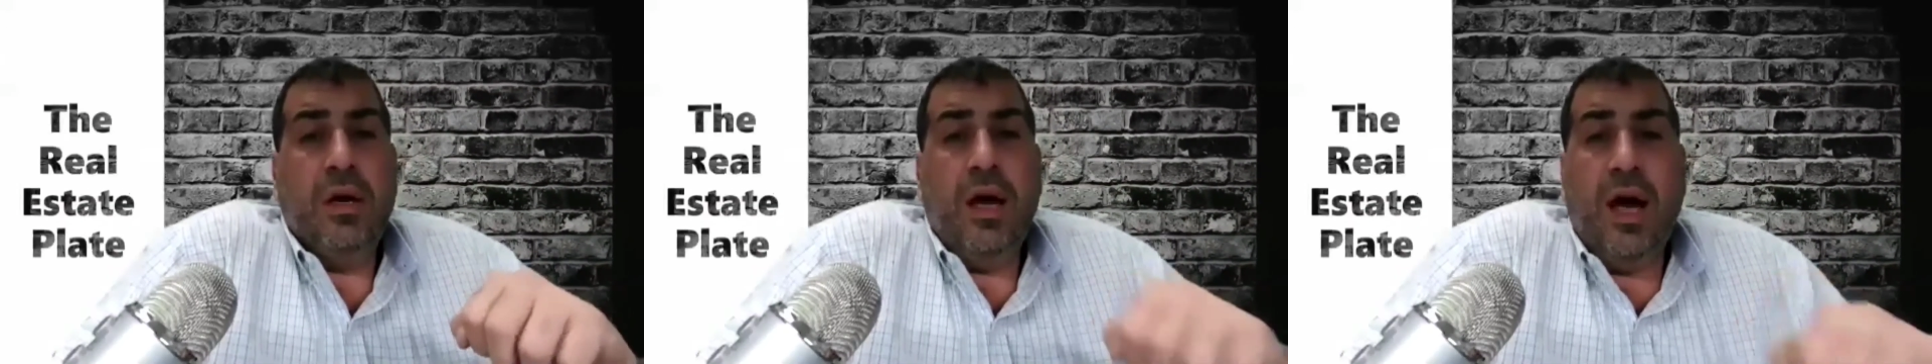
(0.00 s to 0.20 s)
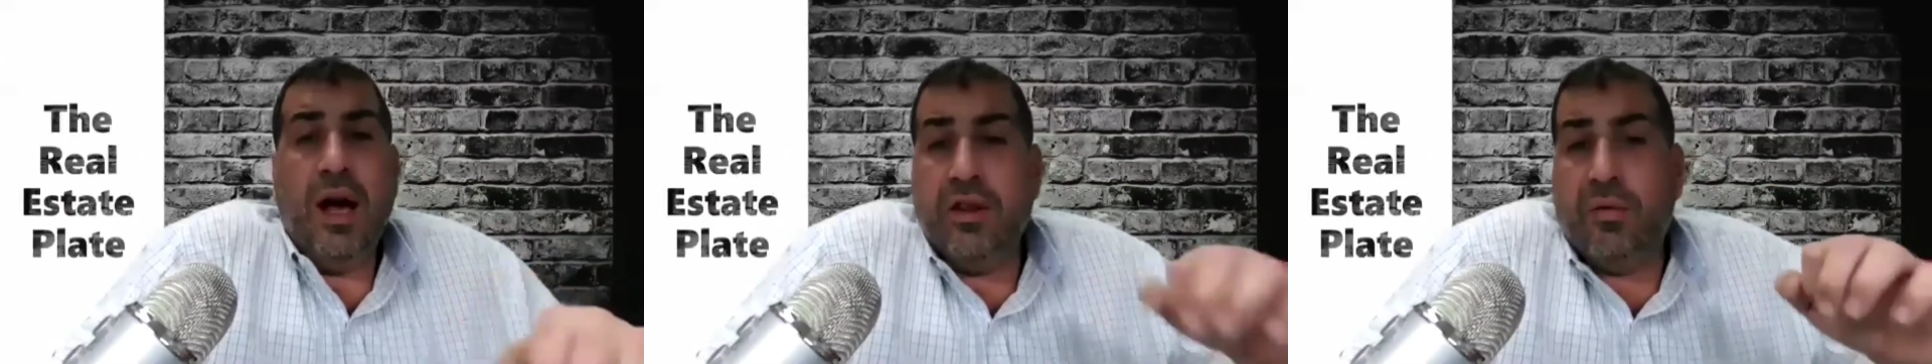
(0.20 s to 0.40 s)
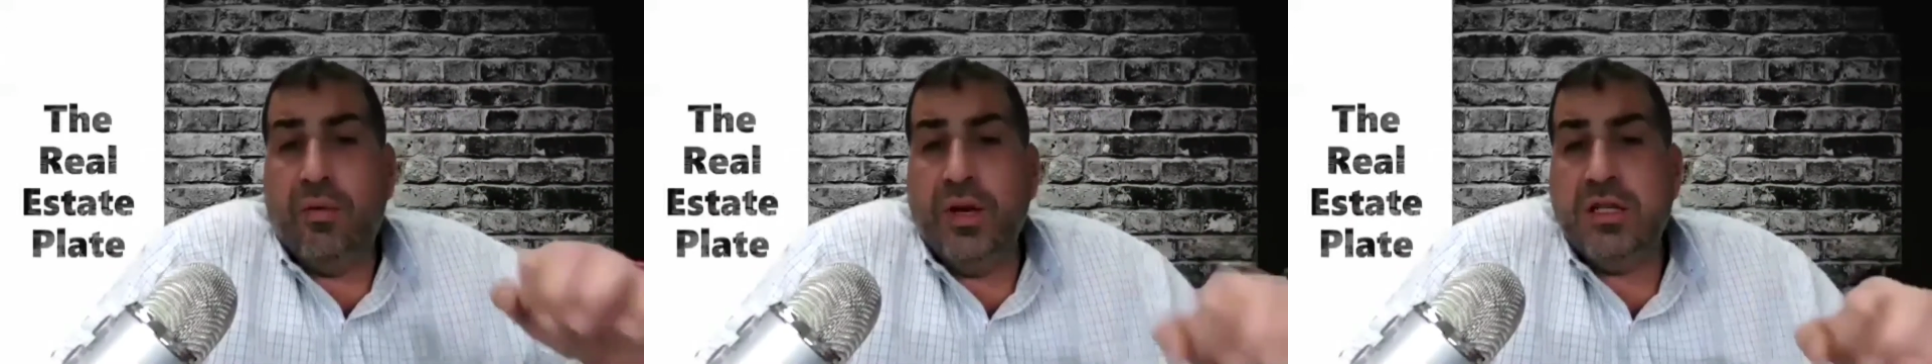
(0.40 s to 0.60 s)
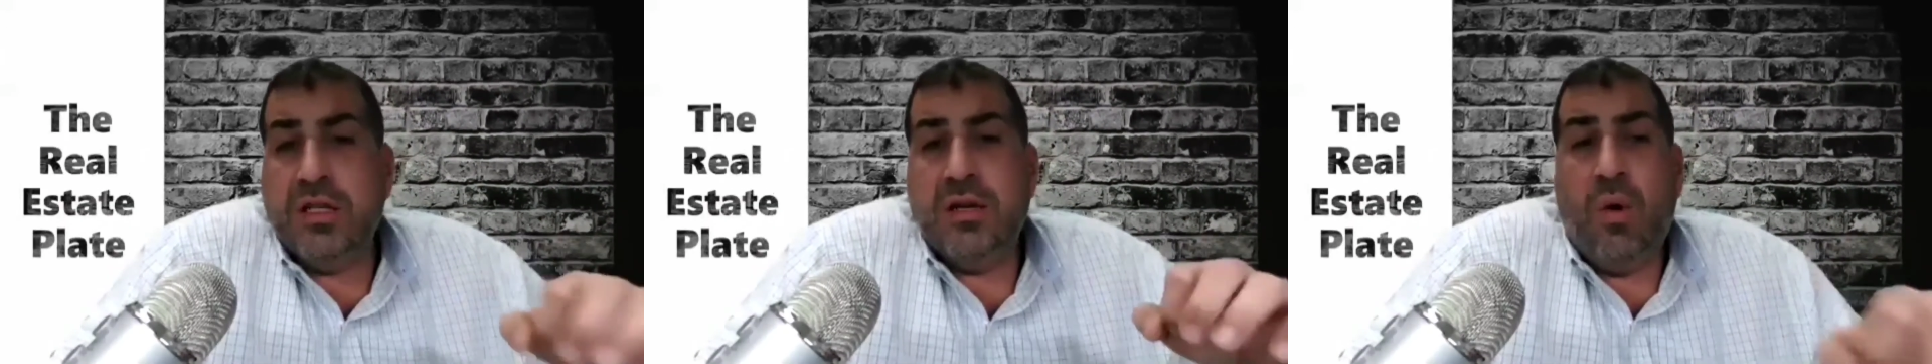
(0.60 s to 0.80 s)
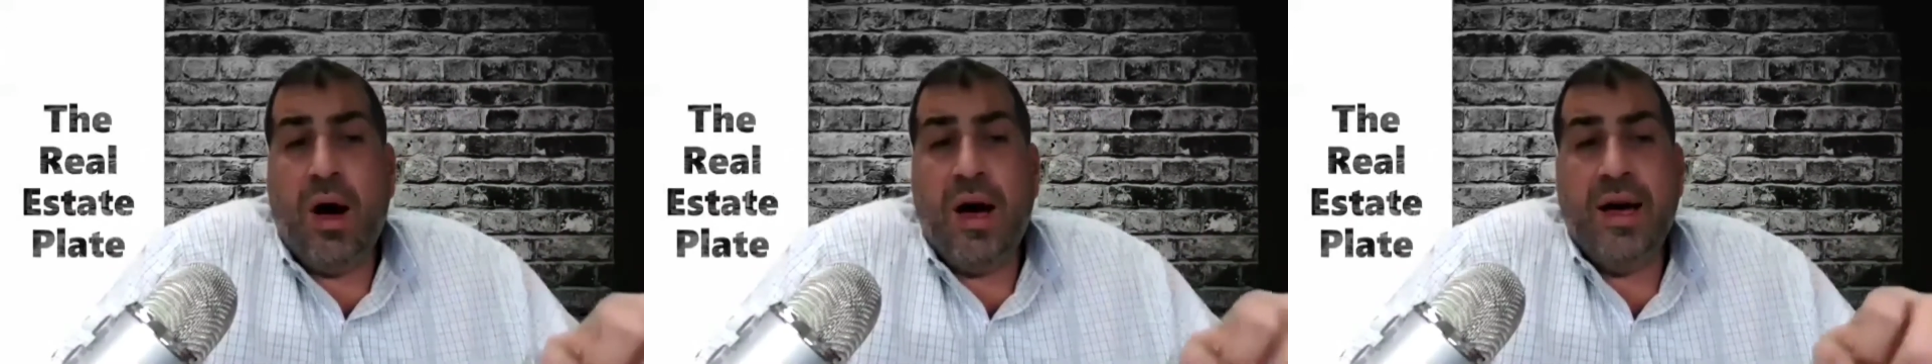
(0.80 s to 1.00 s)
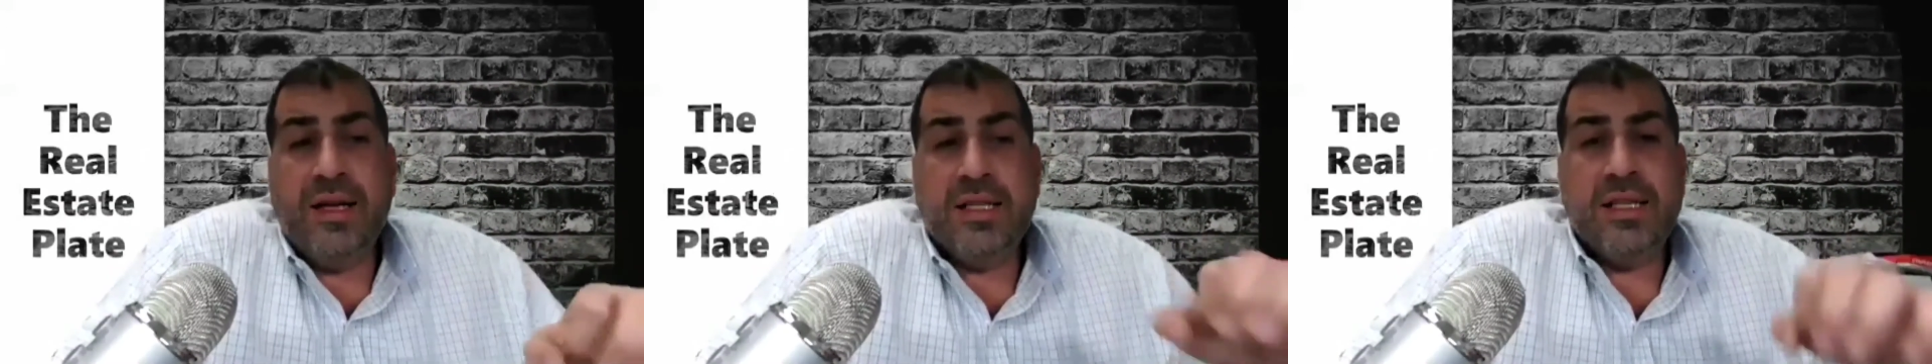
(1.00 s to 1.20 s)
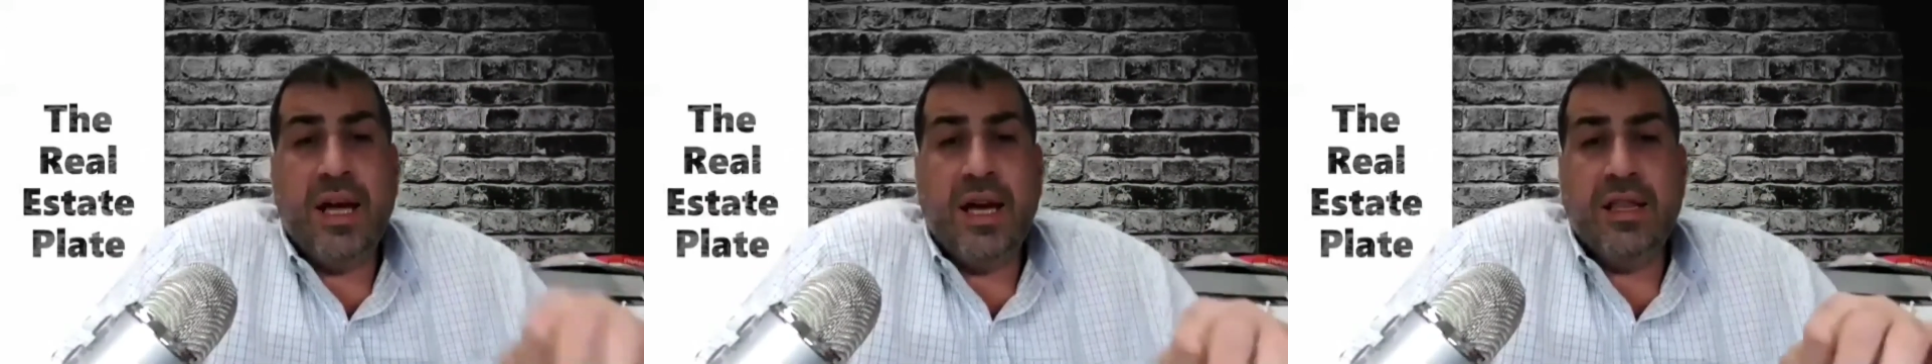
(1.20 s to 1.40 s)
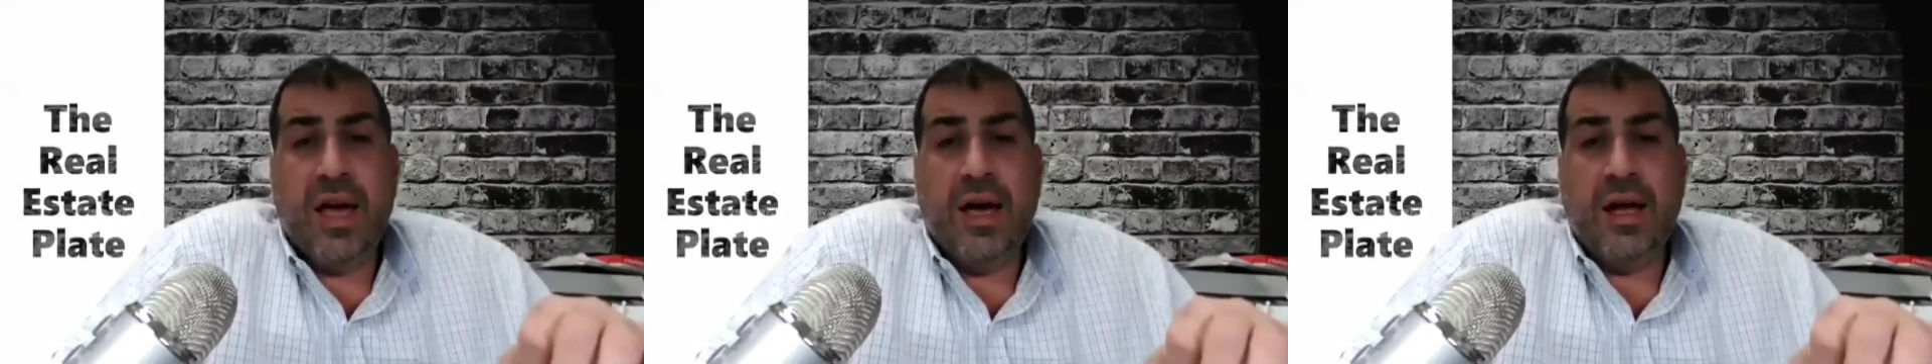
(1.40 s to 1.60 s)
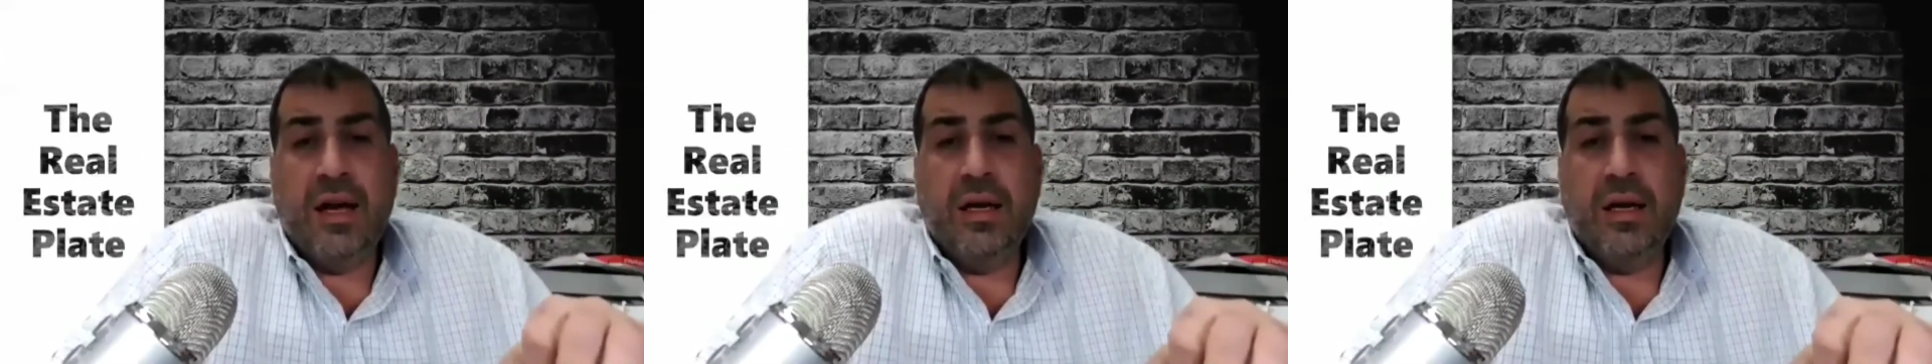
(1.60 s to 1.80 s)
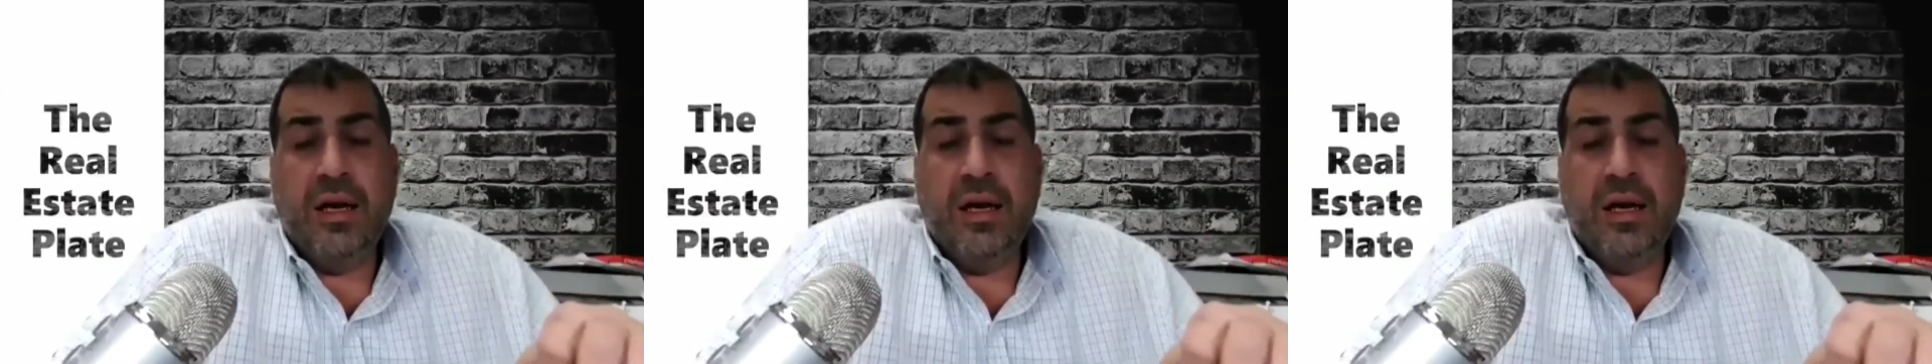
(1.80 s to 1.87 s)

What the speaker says: And the reason why I say that